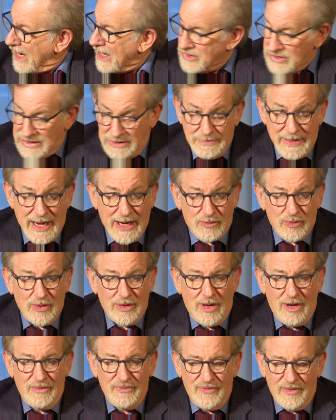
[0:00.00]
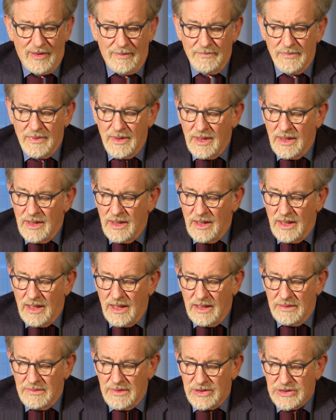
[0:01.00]
She bankrolled our film.
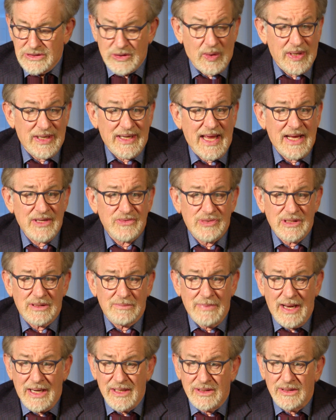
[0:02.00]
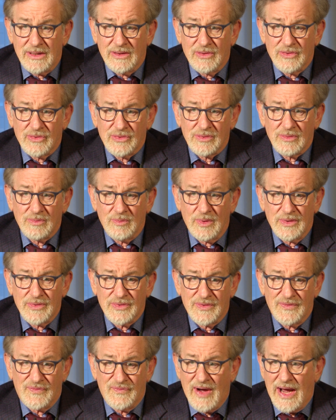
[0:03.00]
Uh, uh, Sherry Lansing, many years,
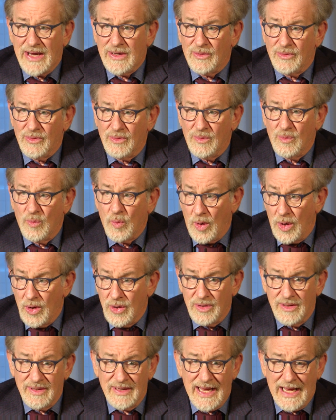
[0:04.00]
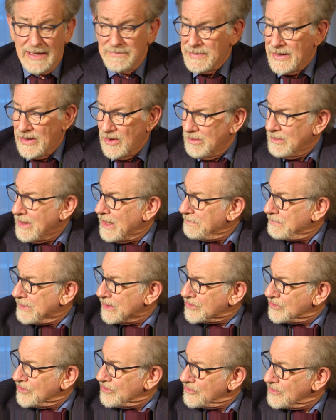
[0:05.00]
was the final word at Paramount
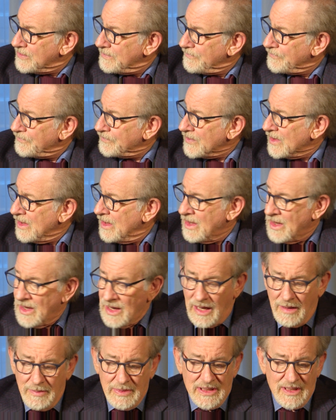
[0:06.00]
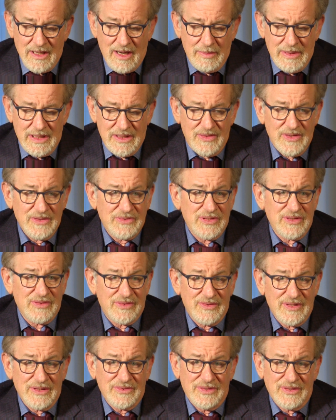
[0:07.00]
Pictures. I mean, I mean, this
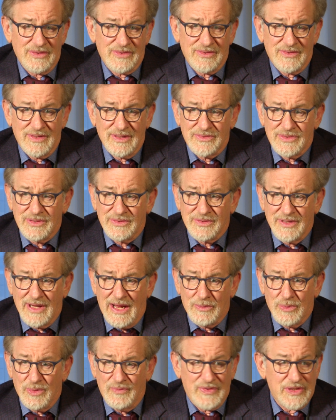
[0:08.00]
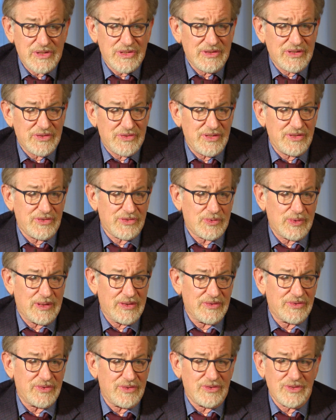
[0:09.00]
is this is this is not revisionist history.
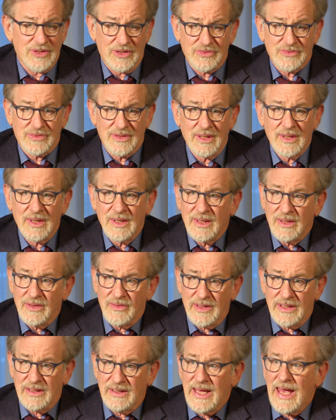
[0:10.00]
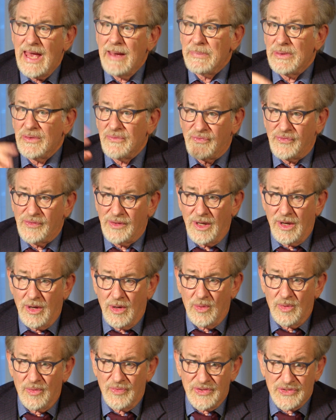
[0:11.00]
This is just the ebb and
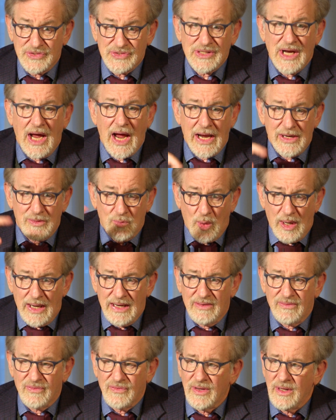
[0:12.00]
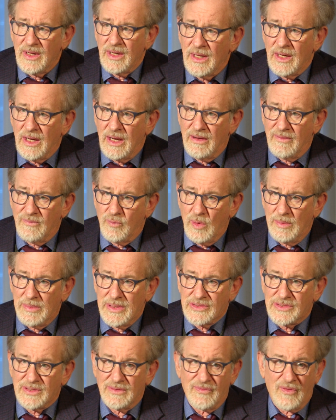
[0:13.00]
flow, the sine wave of
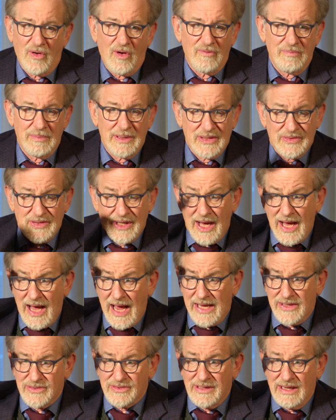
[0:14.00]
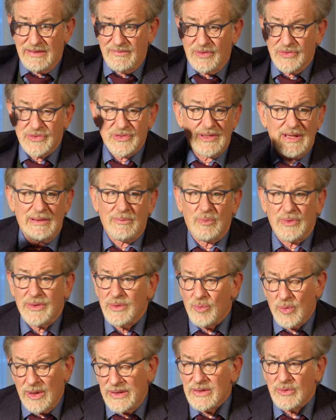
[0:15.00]
women's involvement at the highest levels, and then when
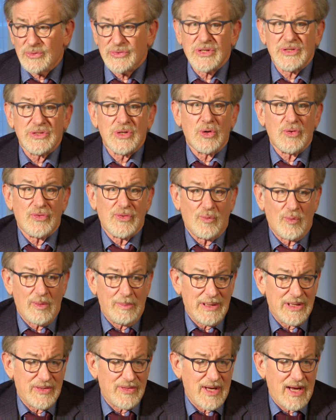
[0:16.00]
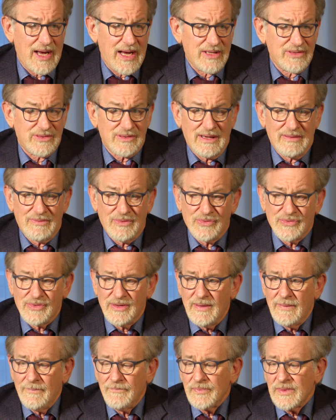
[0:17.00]
there, when there was a dearth of women at the highest levels
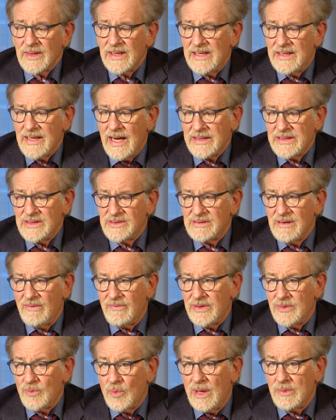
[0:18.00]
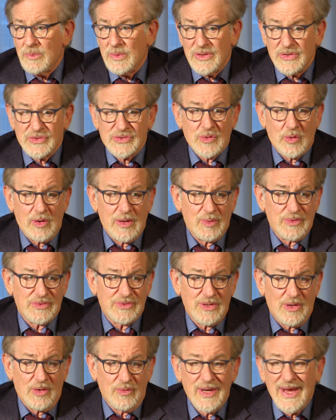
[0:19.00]
in 1971 when the story was
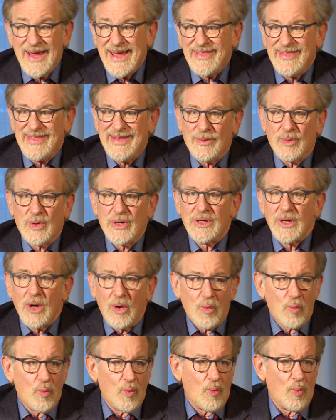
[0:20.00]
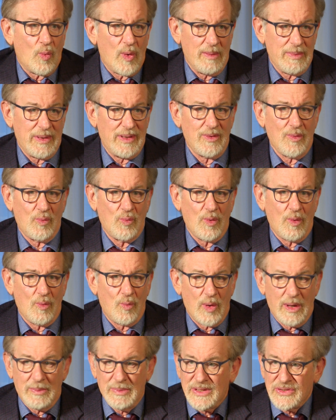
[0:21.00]
told, there were no women
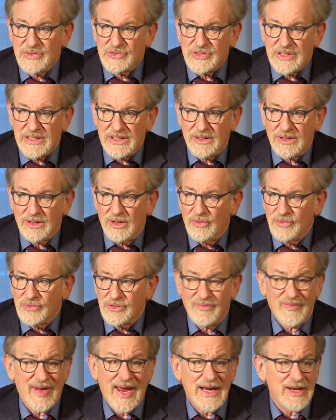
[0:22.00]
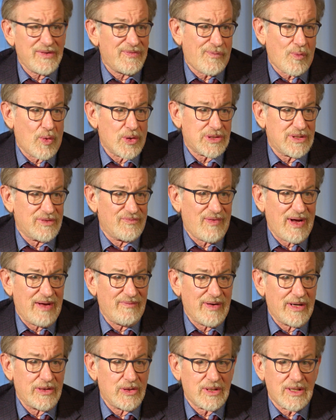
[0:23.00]
women CEOs of any Fortune
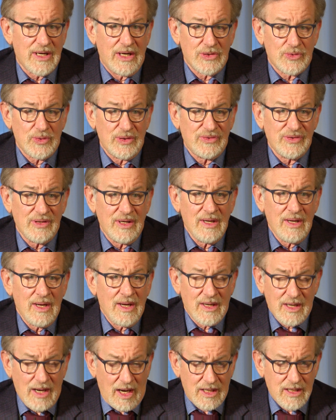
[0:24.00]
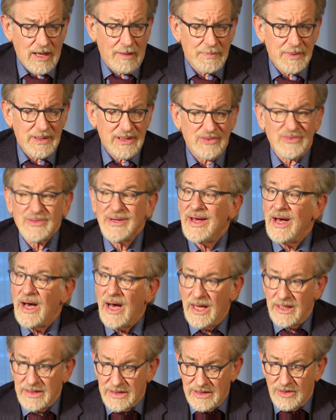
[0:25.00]
500 countries, uh, companies
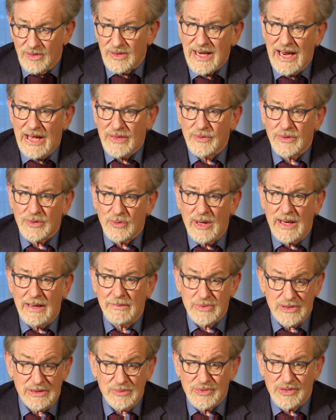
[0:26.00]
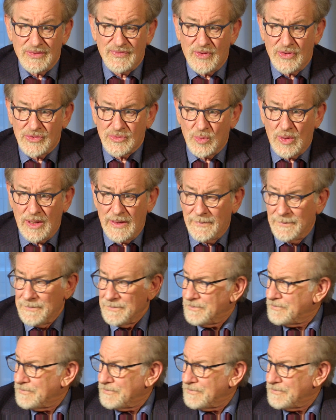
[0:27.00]
until Katharine Graham. She was the first one.